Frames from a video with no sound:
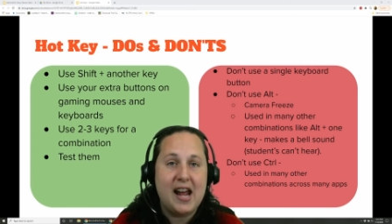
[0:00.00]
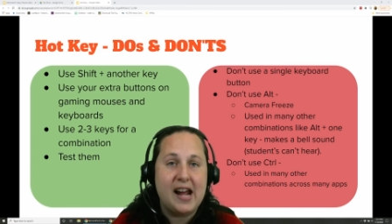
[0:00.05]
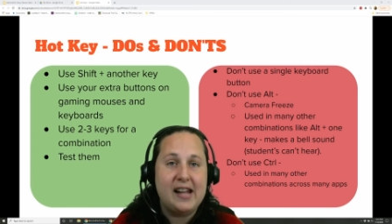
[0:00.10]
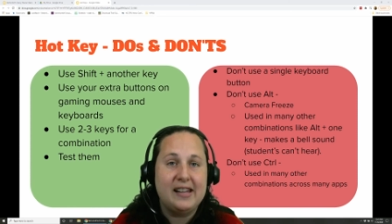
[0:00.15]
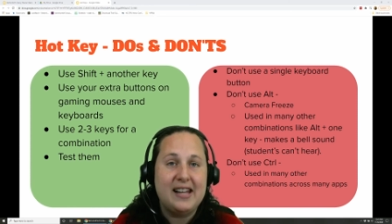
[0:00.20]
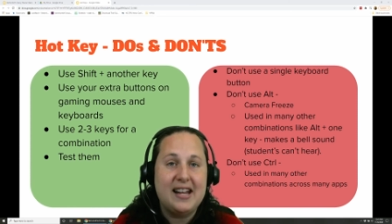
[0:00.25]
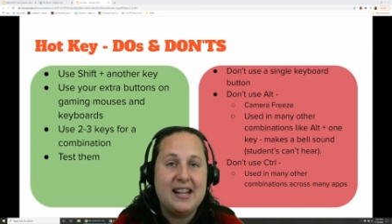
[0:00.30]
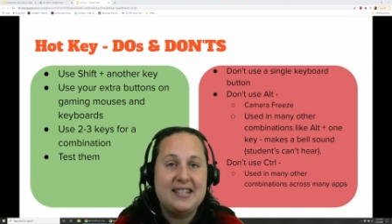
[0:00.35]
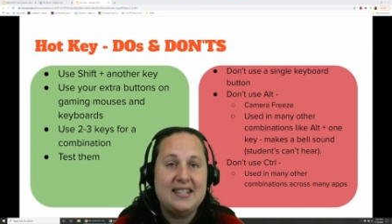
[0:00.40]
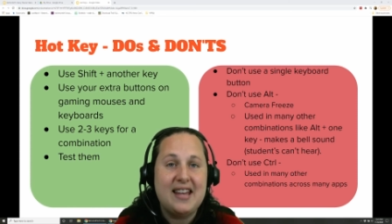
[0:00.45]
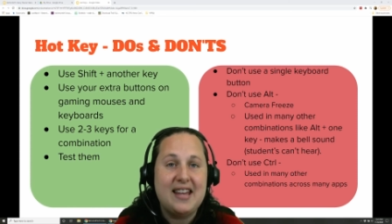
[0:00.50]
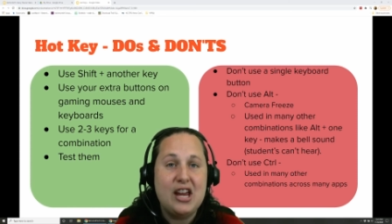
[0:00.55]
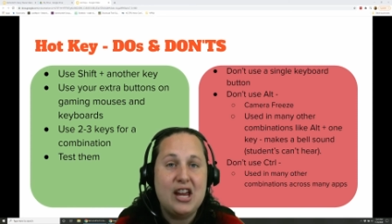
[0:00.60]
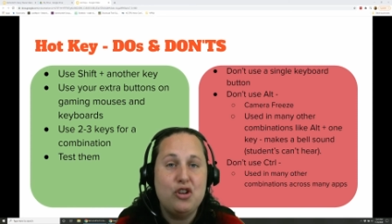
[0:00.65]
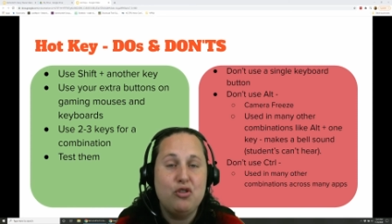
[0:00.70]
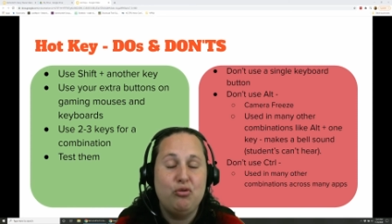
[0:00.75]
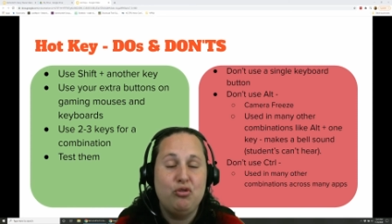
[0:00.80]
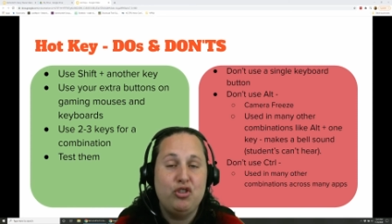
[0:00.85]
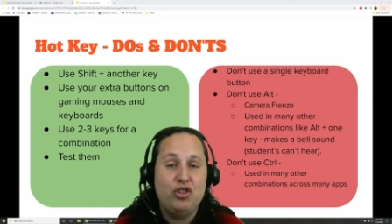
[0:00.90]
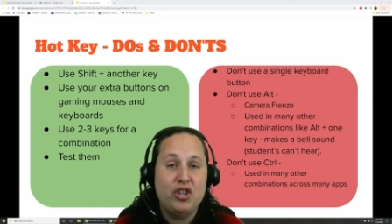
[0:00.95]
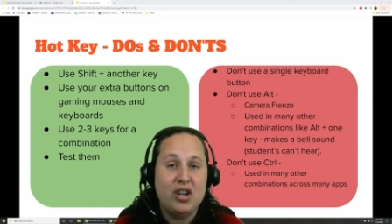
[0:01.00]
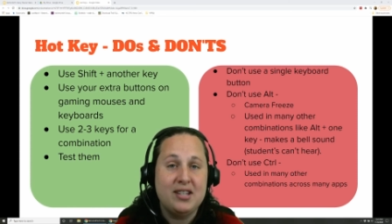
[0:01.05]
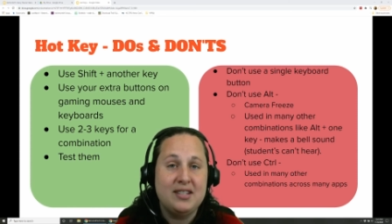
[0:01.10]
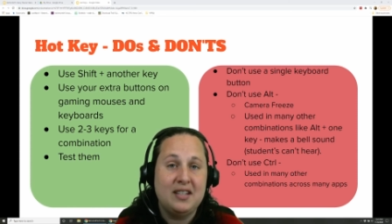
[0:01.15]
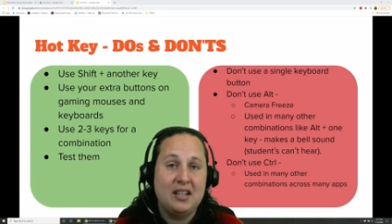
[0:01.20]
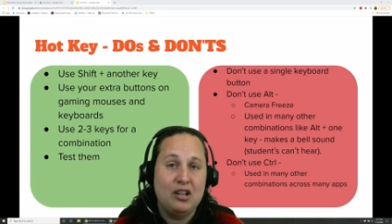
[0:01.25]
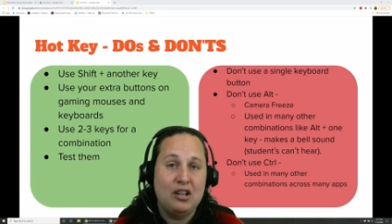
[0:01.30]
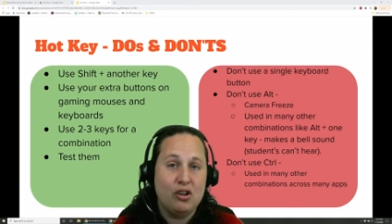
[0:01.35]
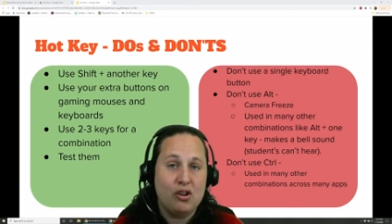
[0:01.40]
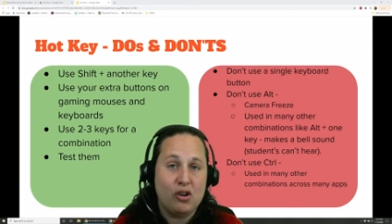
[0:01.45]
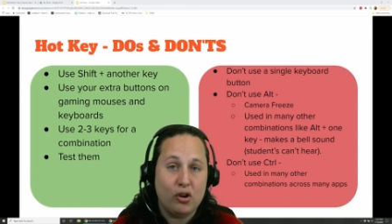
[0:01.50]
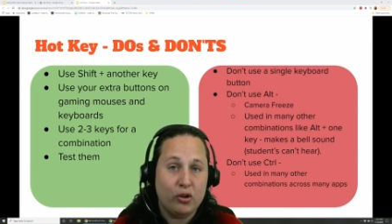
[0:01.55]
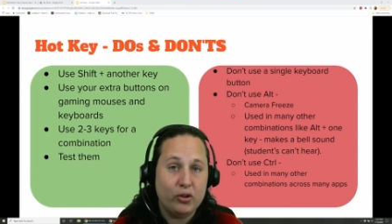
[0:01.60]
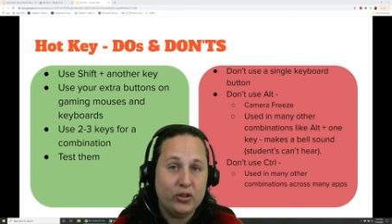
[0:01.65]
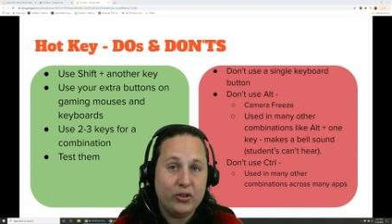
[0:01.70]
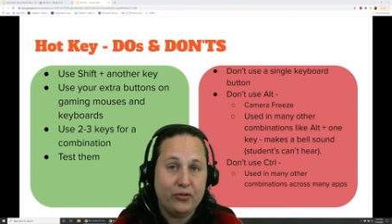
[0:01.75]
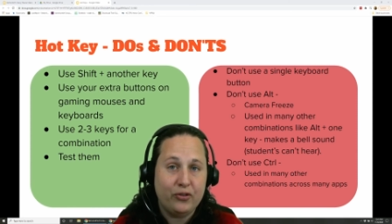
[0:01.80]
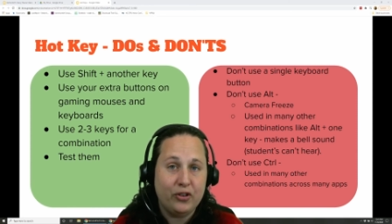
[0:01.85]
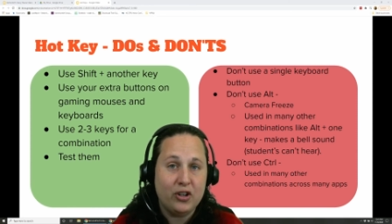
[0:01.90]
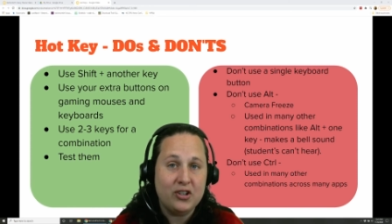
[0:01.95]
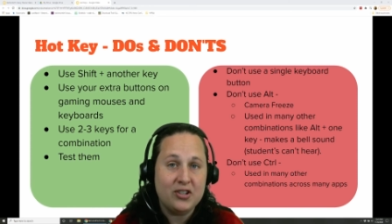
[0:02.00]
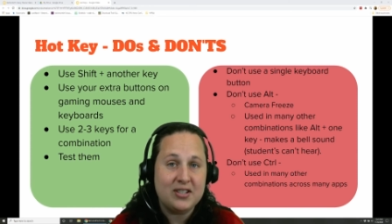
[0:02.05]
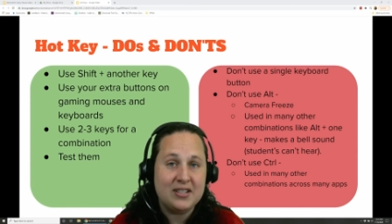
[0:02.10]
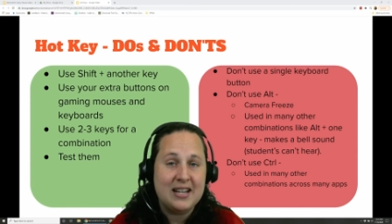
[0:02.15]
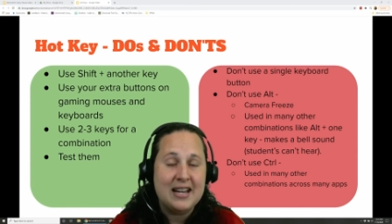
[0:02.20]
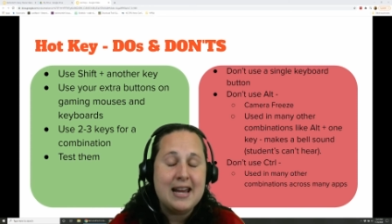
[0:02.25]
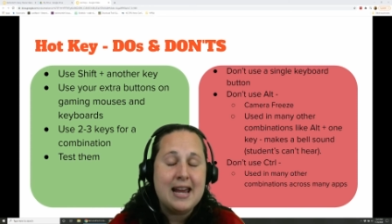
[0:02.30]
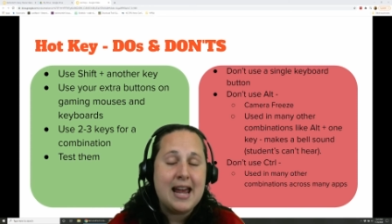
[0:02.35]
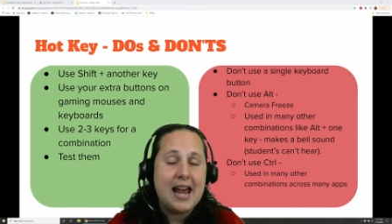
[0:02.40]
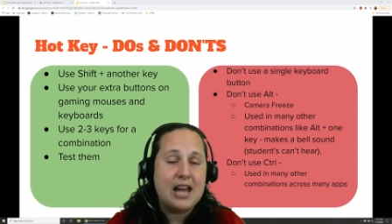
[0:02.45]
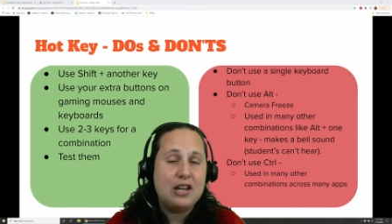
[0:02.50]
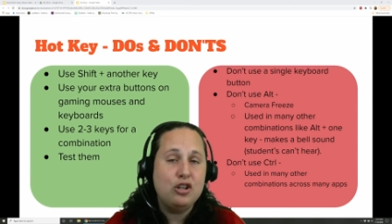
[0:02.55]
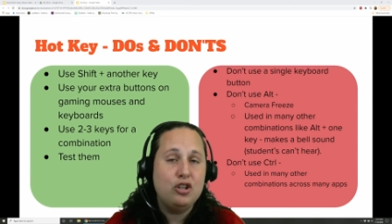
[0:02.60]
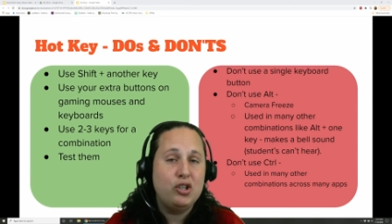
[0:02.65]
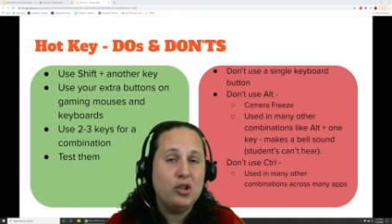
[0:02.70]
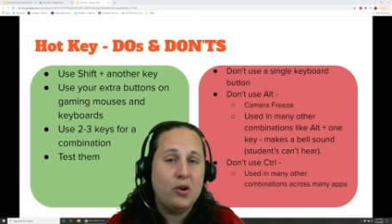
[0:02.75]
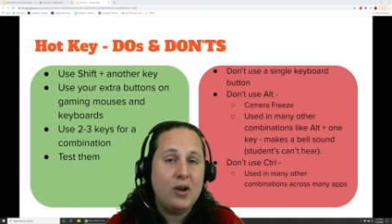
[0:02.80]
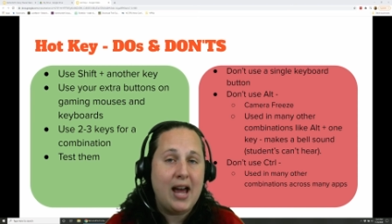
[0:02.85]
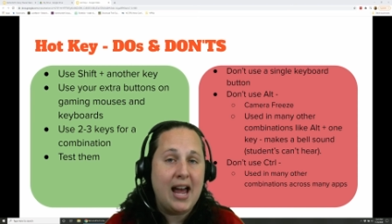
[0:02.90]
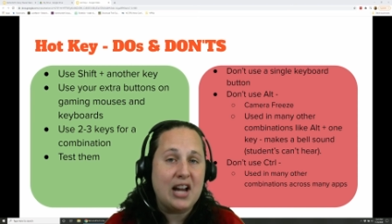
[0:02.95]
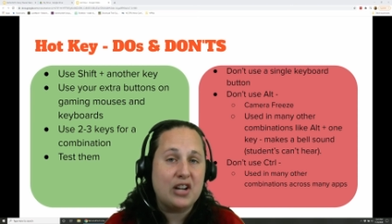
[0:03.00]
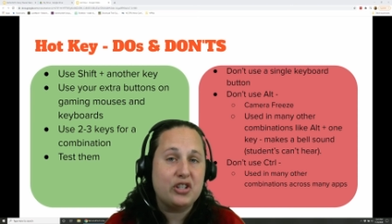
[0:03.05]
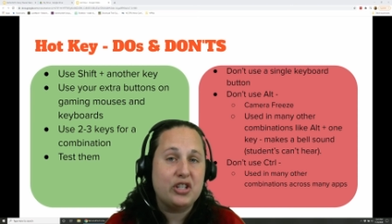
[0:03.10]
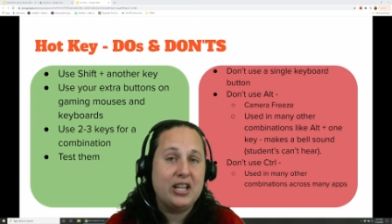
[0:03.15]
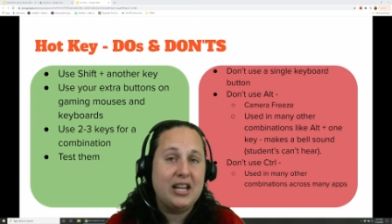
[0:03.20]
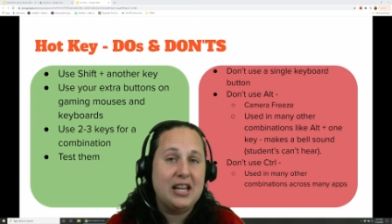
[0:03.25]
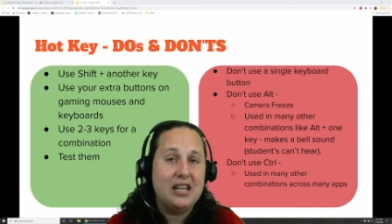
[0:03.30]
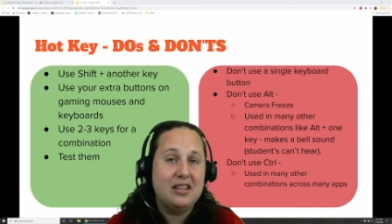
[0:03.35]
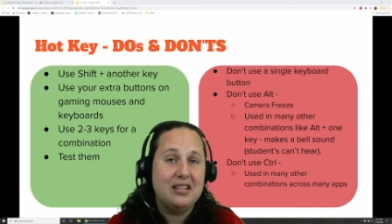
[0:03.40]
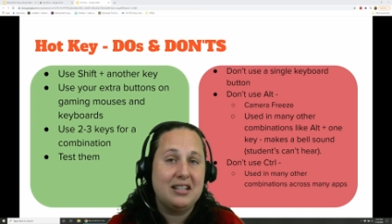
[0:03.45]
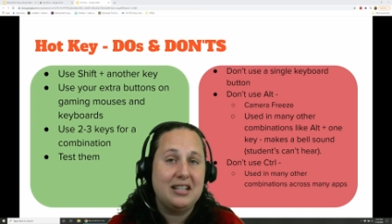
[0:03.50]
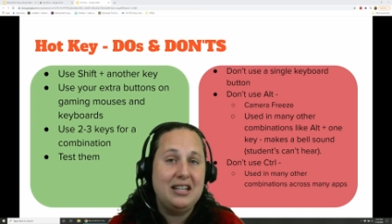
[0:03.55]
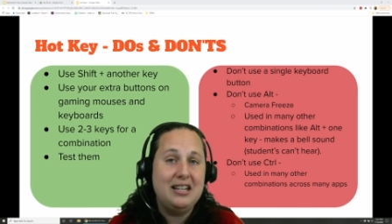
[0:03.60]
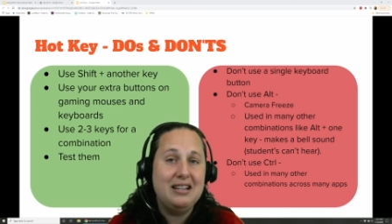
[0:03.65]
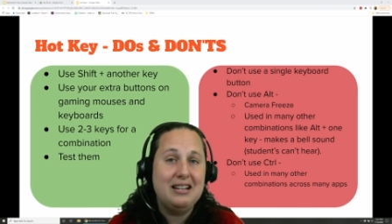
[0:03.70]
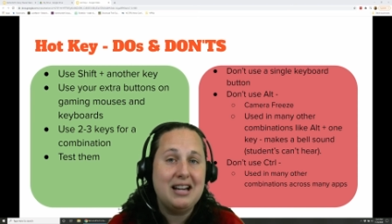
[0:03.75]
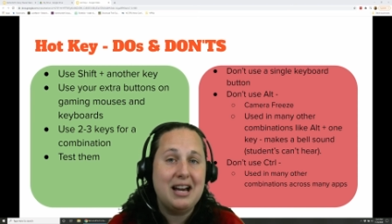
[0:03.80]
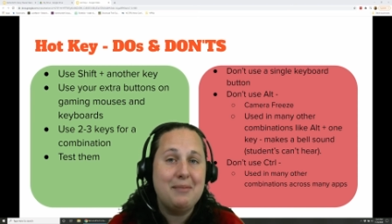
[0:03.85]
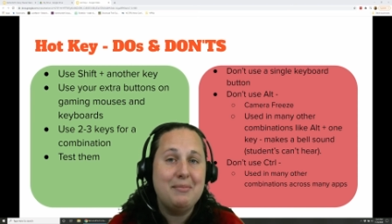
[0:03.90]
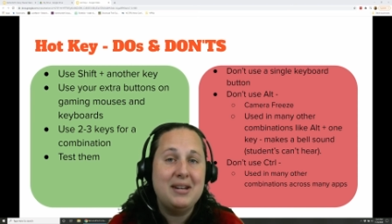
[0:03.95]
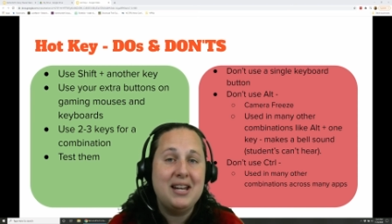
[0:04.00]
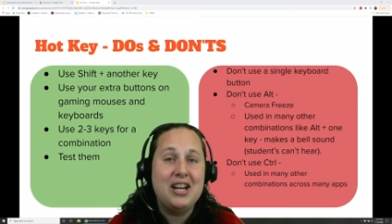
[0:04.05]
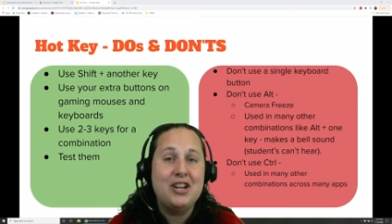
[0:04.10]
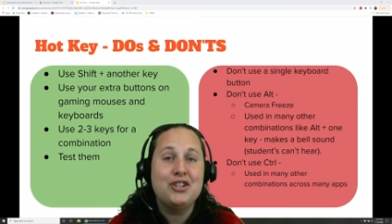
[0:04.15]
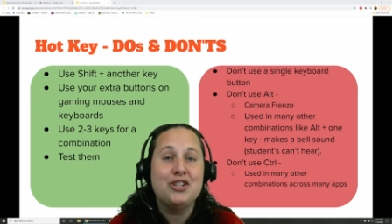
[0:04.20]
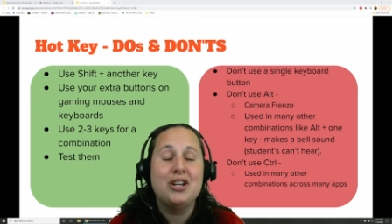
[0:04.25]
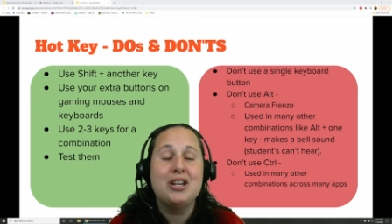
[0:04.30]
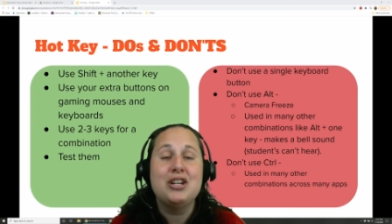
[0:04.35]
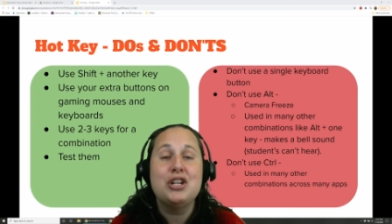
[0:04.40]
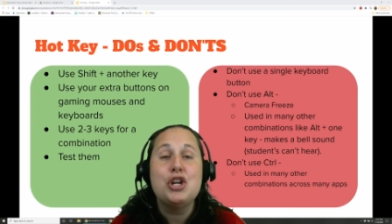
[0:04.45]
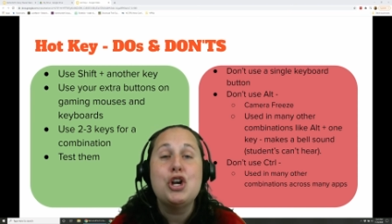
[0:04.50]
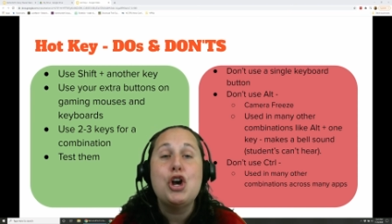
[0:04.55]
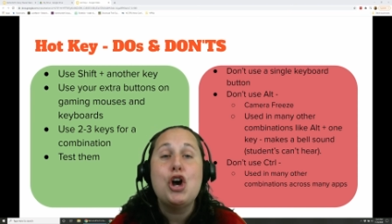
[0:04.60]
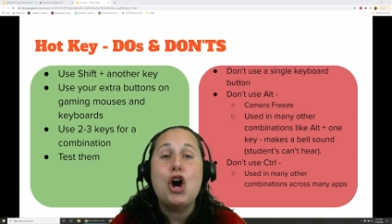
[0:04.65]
and let's say you just hit Alt first and you don't actually hit the key combination,